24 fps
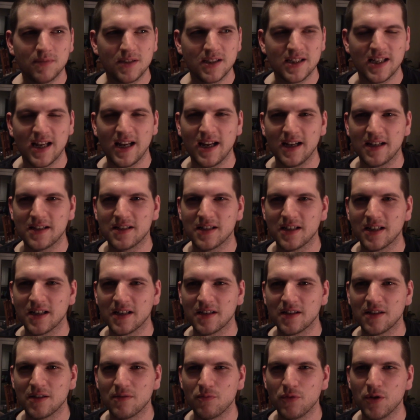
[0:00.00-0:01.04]
taxing
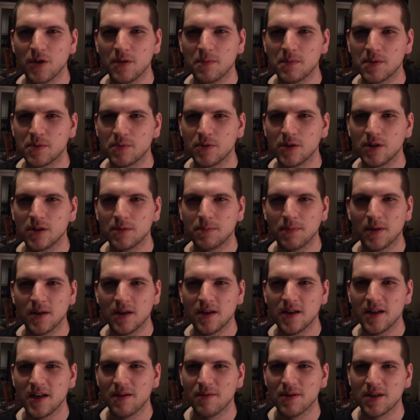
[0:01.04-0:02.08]
than Worms World
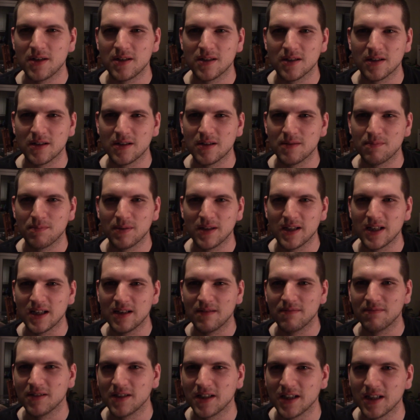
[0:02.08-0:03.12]
Party which I
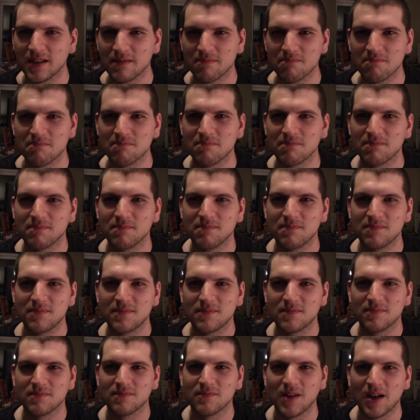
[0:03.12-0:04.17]
played fucking
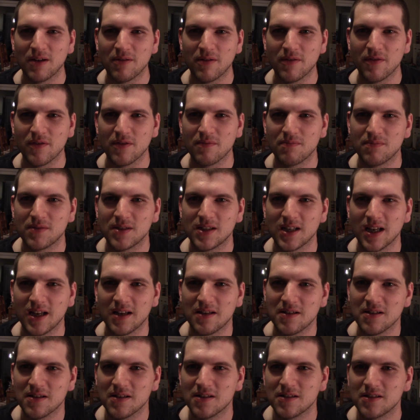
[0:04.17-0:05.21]
however
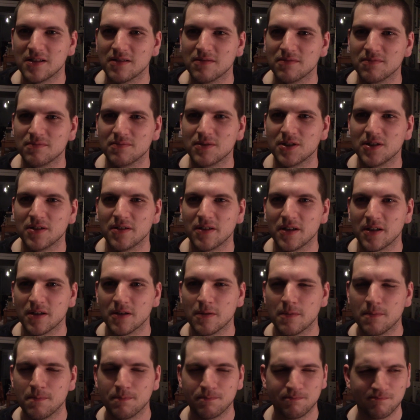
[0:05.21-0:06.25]
10 years or more
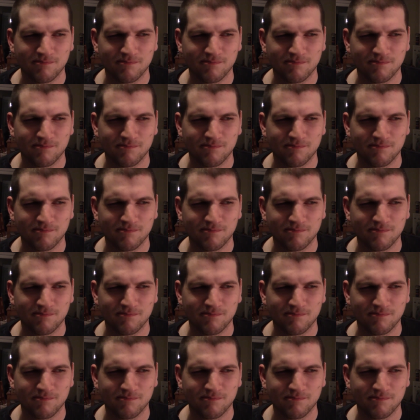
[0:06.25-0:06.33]
ago.